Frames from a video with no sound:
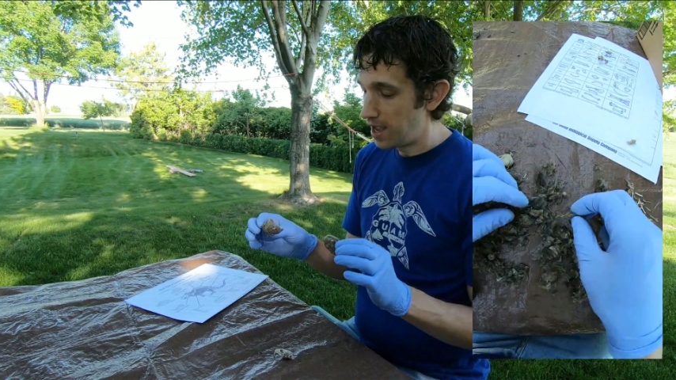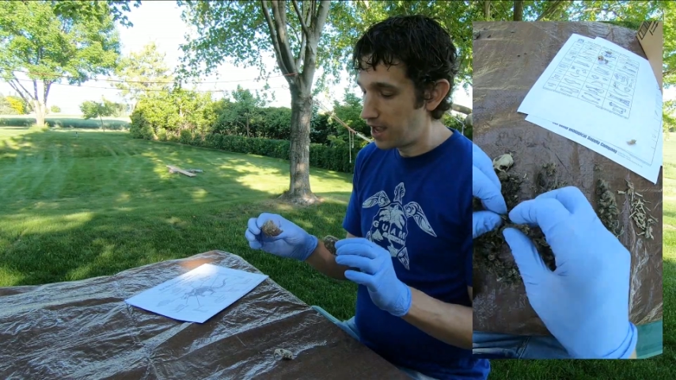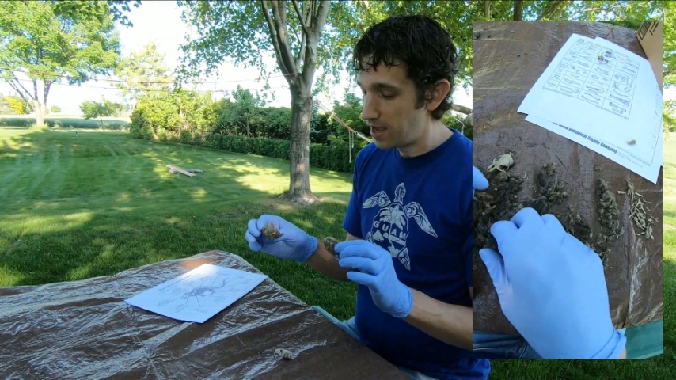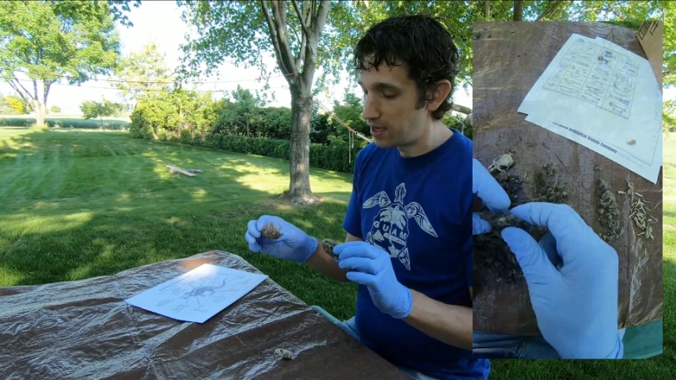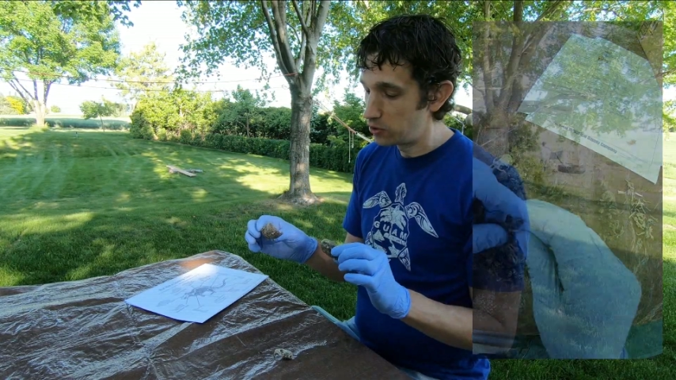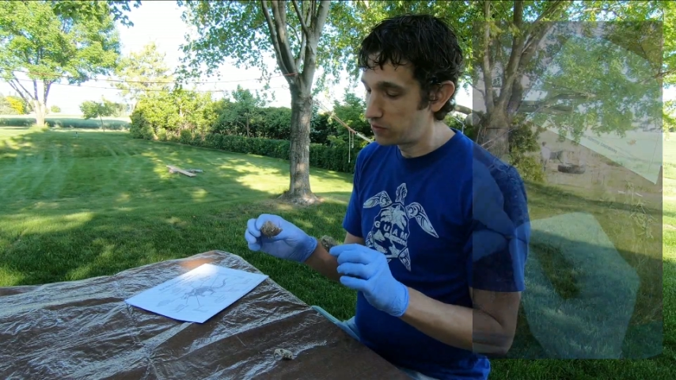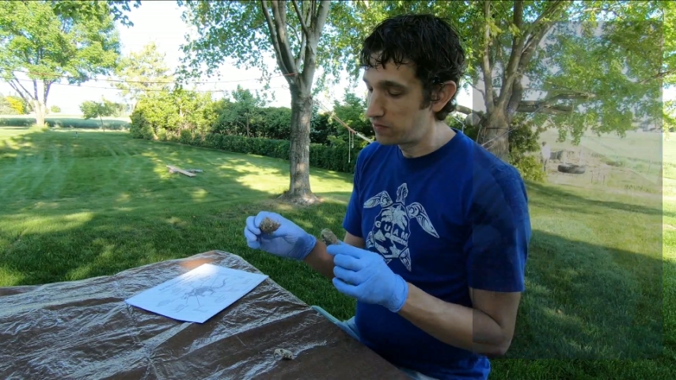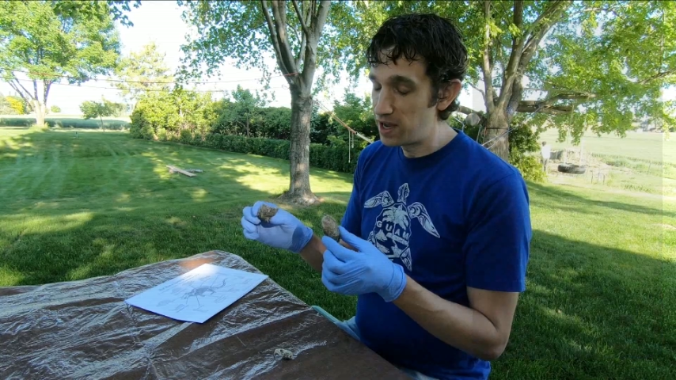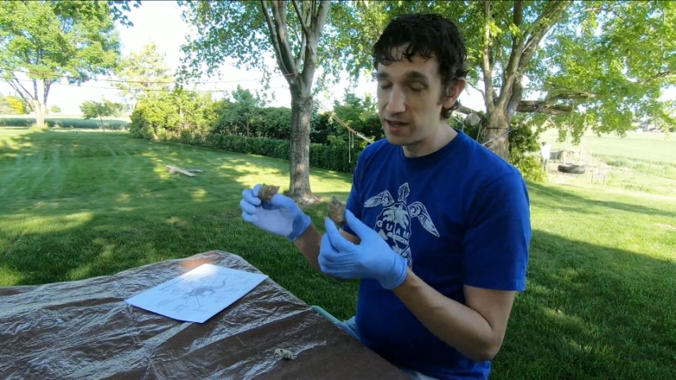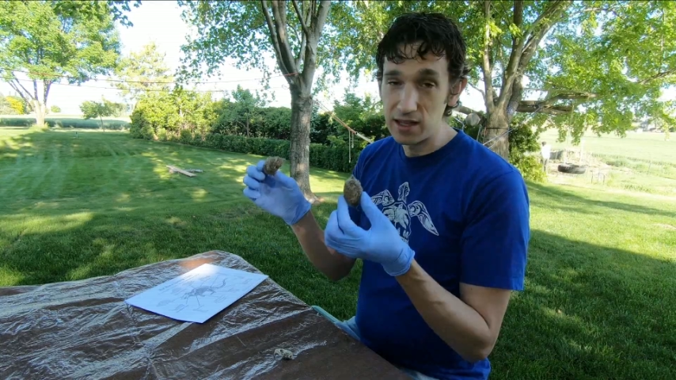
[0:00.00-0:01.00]
And you'll
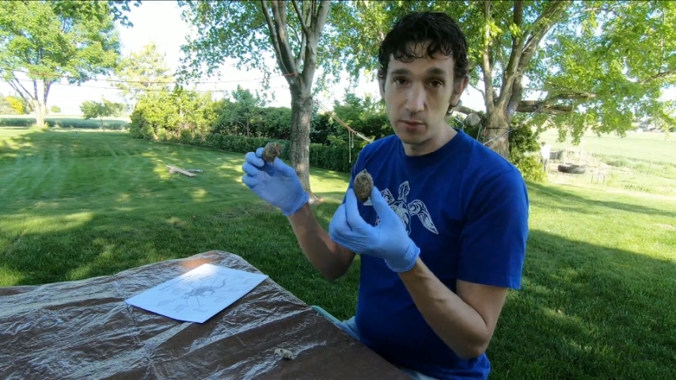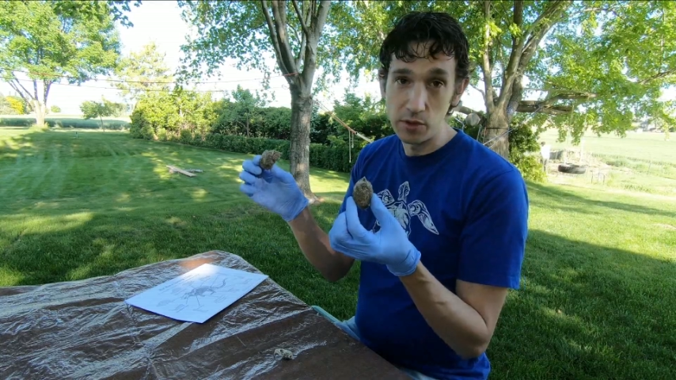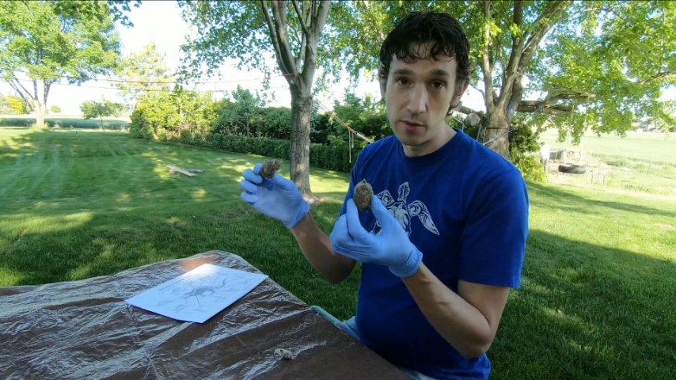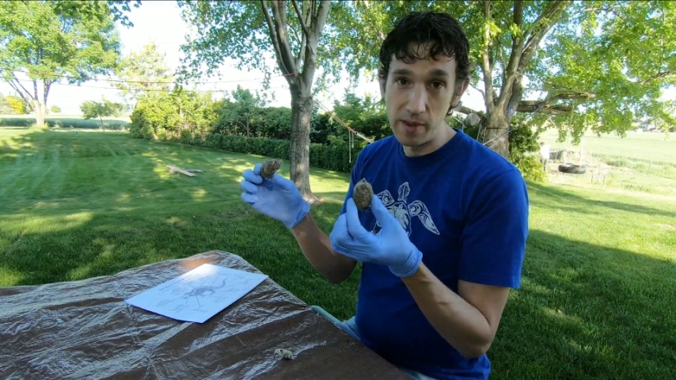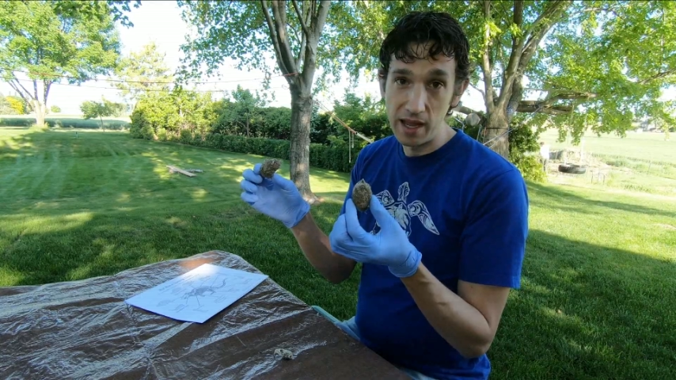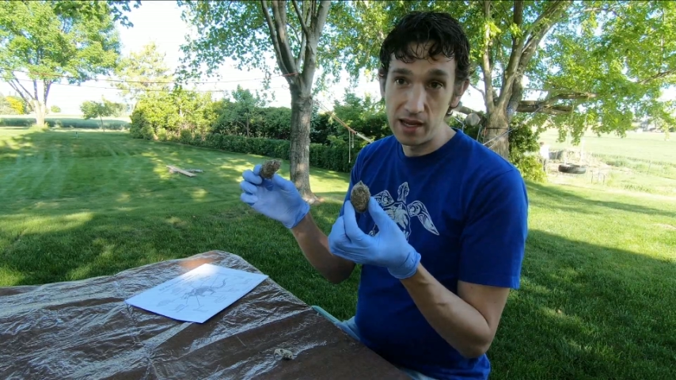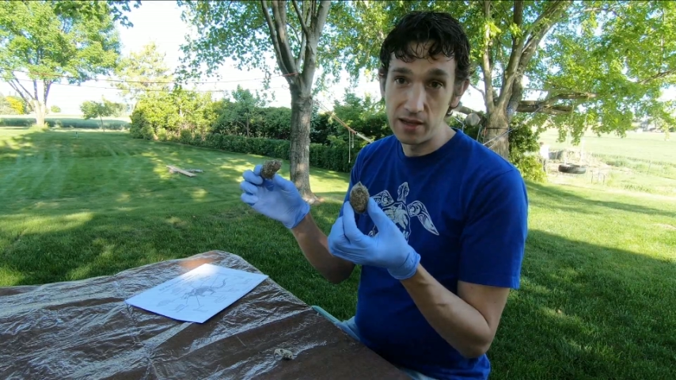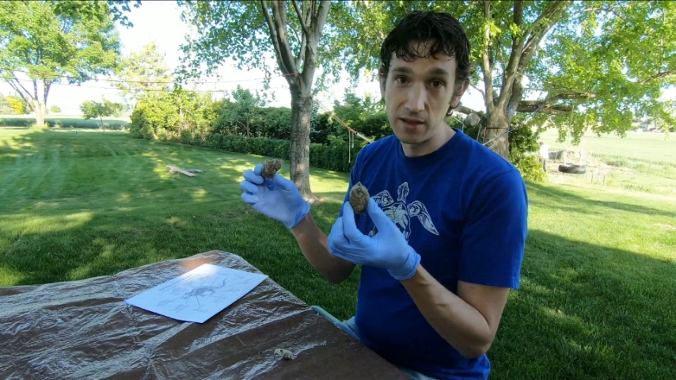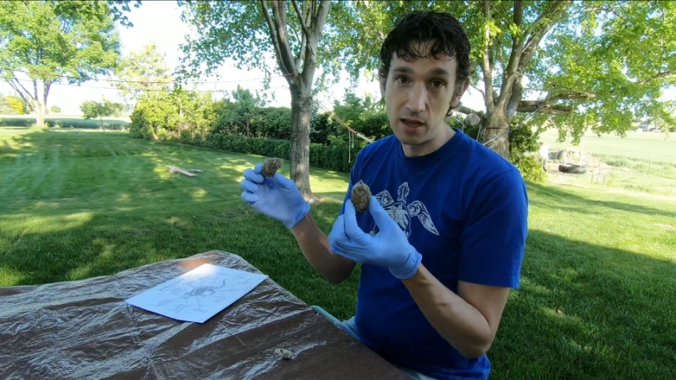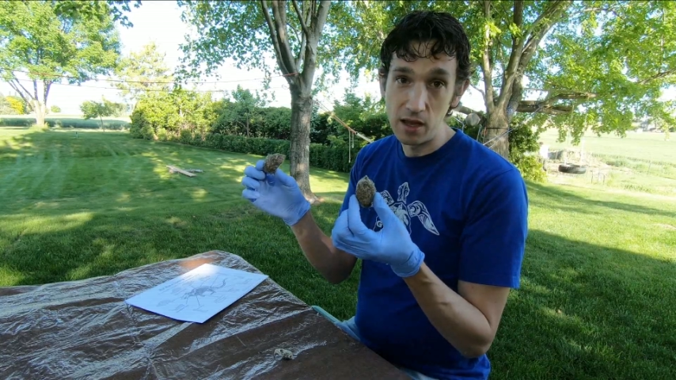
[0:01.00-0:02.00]
find some of the
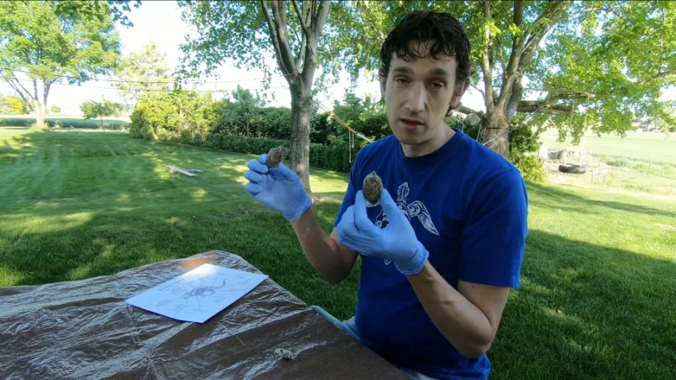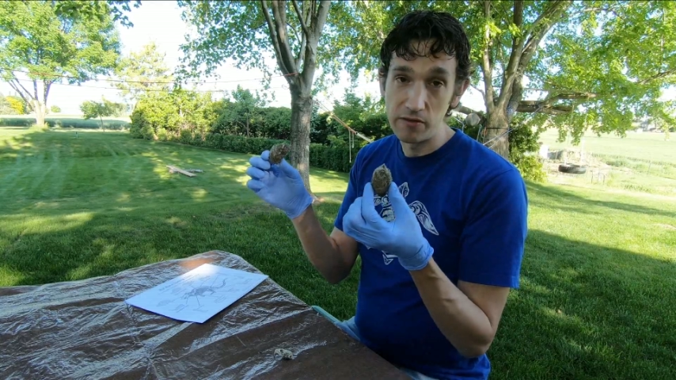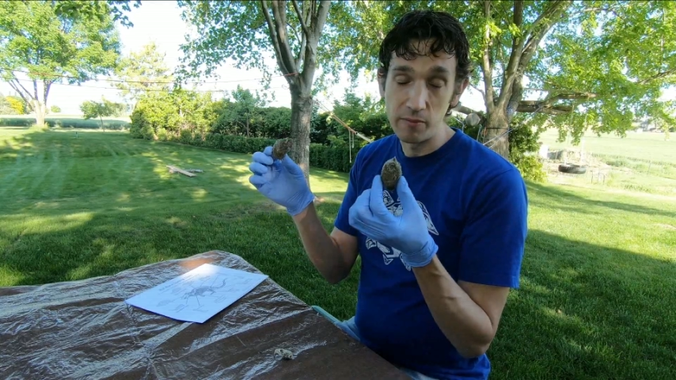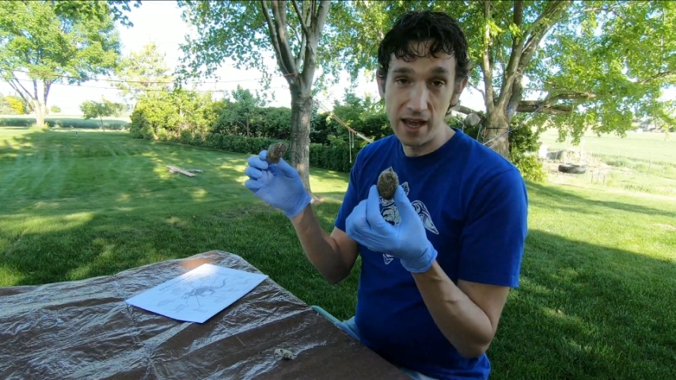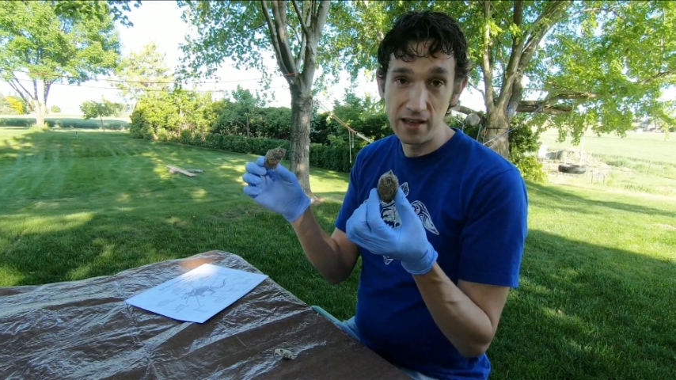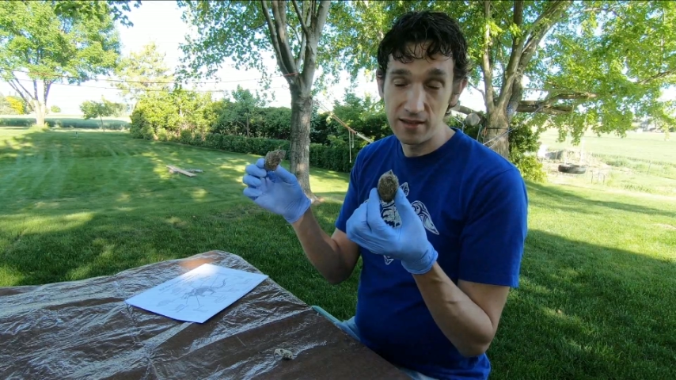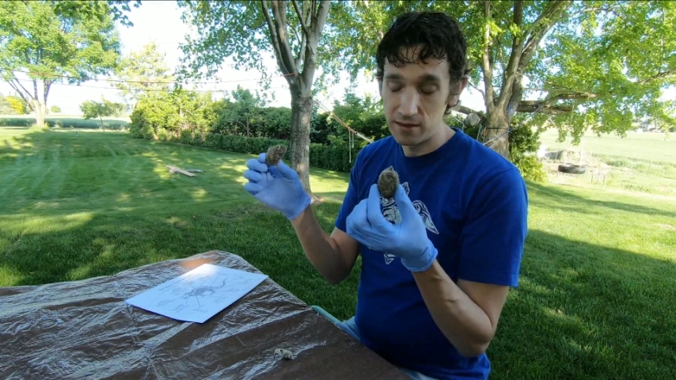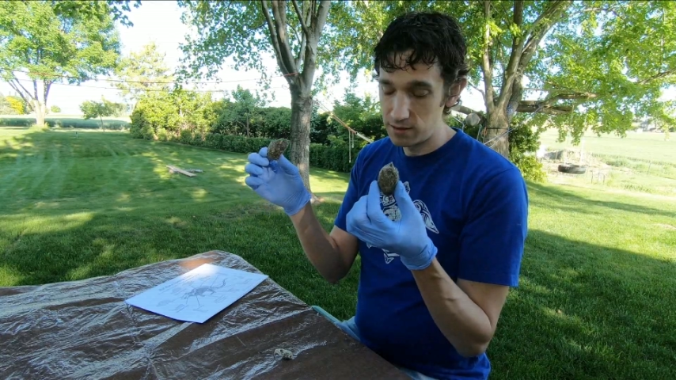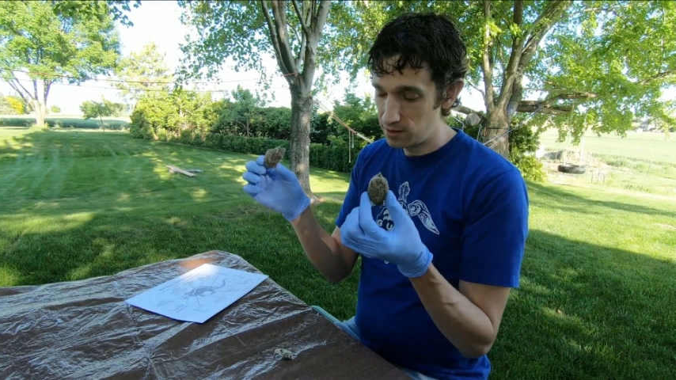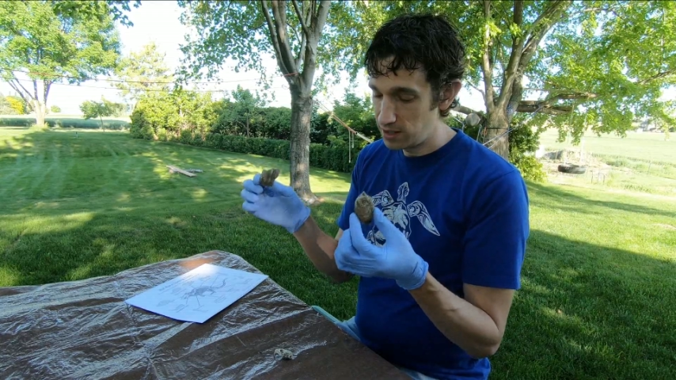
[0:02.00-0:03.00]
remains of
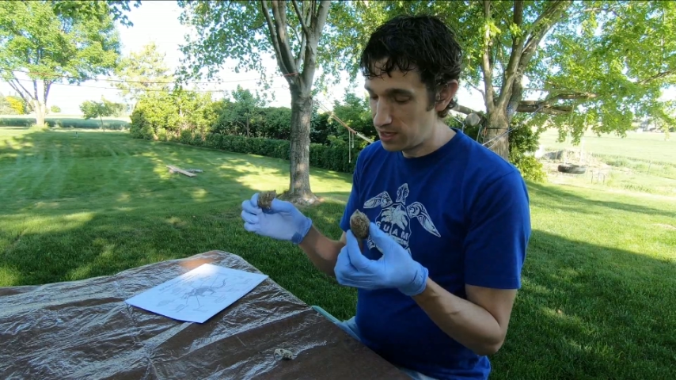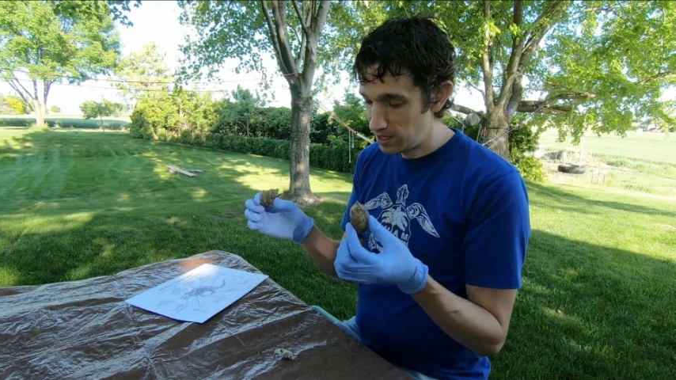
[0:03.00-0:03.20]
mice in